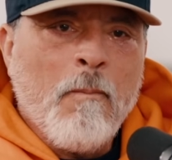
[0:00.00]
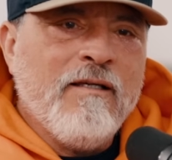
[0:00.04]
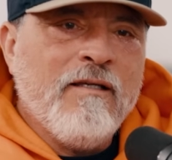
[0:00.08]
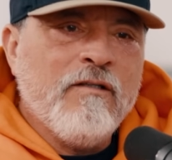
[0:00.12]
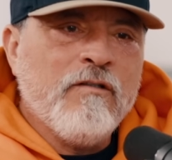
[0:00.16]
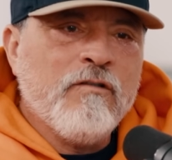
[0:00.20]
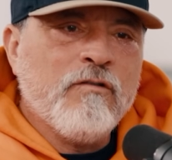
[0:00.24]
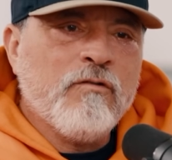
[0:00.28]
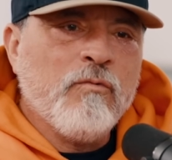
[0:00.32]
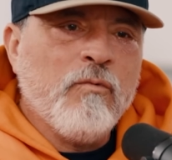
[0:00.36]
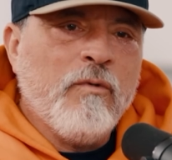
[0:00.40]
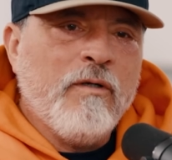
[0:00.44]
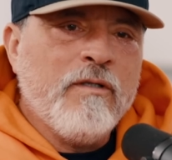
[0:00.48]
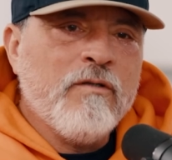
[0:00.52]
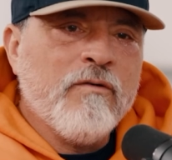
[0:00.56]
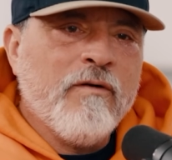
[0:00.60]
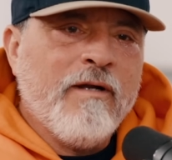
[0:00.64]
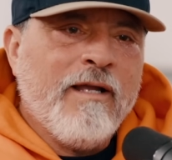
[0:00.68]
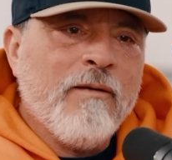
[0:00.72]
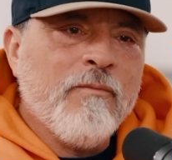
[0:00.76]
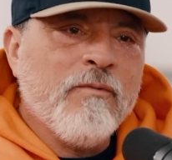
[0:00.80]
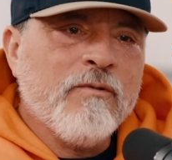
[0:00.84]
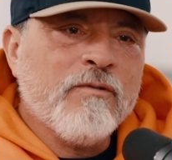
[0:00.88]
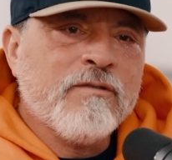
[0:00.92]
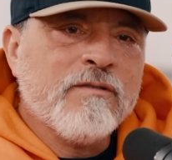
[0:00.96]
is when you're
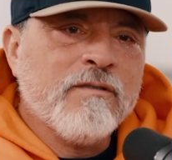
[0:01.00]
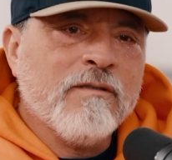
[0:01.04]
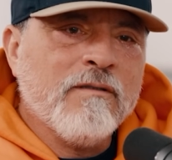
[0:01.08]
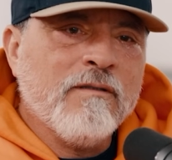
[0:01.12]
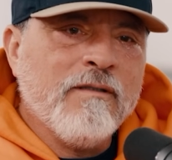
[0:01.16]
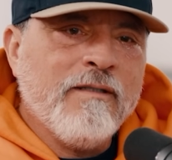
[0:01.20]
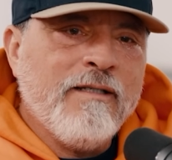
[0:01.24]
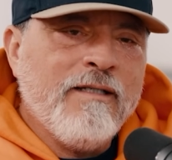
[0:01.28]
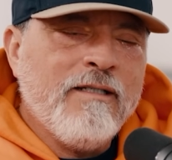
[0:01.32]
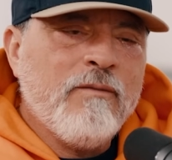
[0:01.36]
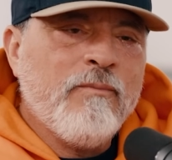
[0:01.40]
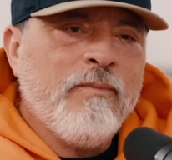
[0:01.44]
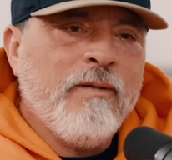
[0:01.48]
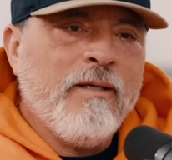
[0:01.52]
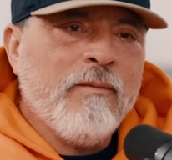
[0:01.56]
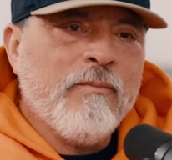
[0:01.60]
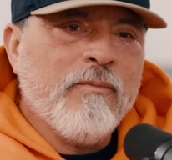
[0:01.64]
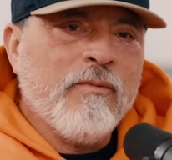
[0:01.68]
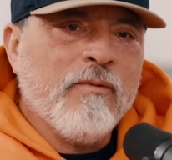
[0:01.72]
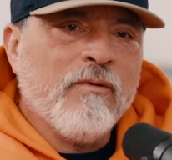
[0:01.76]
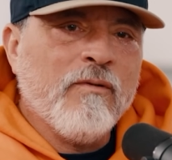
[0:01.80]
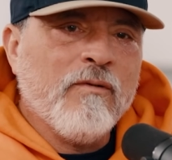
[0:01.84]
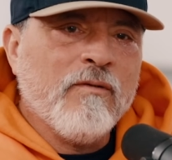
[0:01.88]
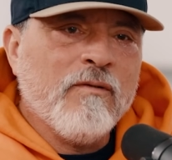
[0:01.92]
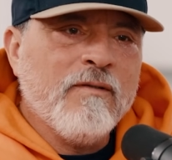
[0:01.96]
able to lead
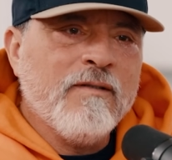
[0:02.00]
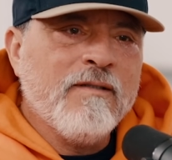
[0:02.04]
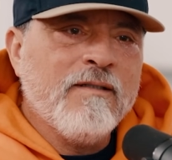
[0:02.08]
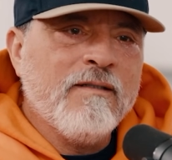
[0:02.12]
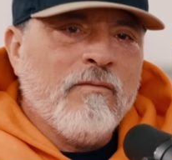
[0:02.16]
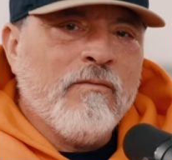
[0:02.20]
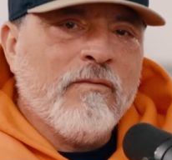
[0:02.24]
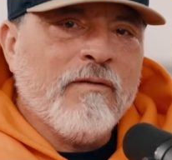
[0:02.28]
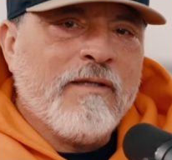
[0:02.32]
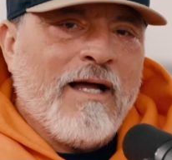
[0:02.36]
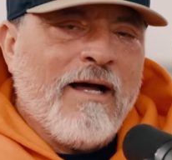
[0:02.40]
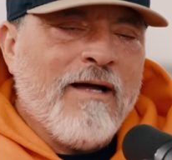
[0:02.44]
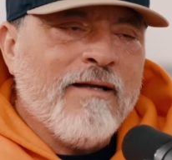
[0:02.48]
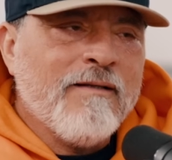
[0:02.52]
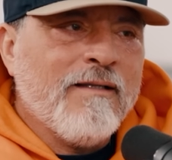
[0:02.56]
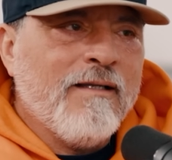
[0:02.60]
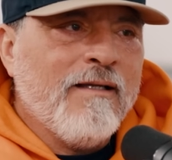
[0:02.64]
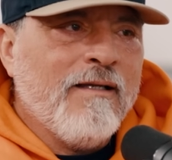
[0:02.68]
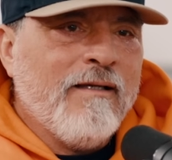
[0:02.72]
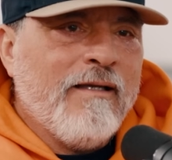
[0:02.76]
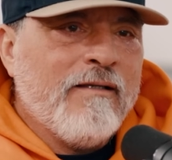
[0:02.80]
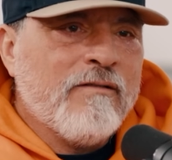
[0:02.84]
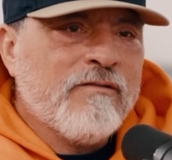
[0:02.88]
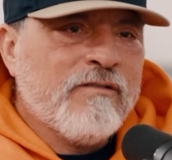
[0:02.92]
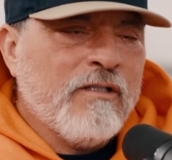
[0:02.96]
people without
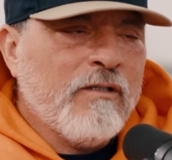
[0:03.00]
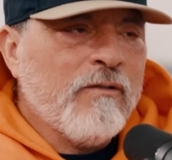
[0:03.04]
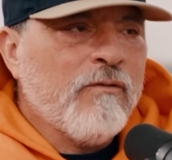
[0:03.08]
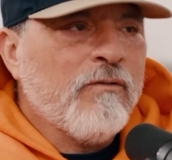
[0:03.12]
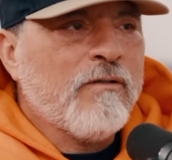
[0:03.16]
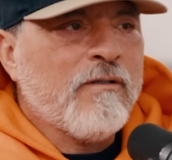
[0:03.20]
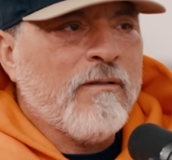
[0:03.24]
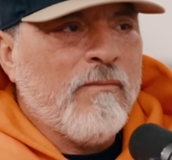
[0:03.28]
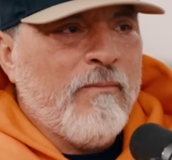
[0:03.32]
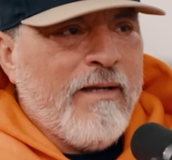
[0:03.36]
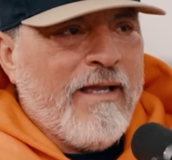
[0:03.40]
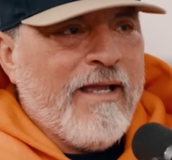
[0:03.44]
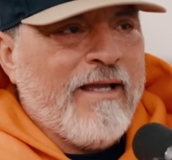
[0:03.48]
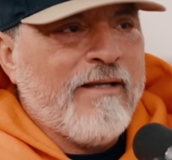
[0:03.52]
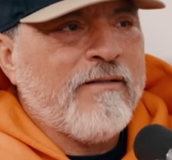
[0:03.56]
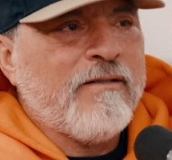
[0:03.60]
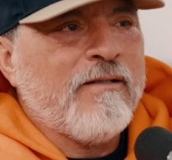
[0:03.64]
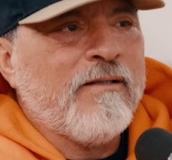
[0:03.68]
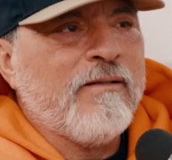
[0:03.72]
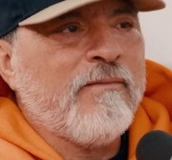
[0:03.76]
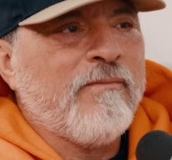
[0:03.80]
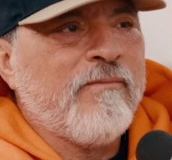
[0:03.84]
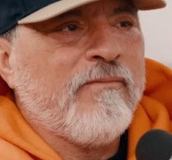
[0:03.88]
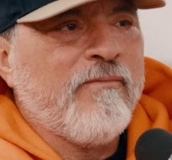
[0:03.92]
a single command.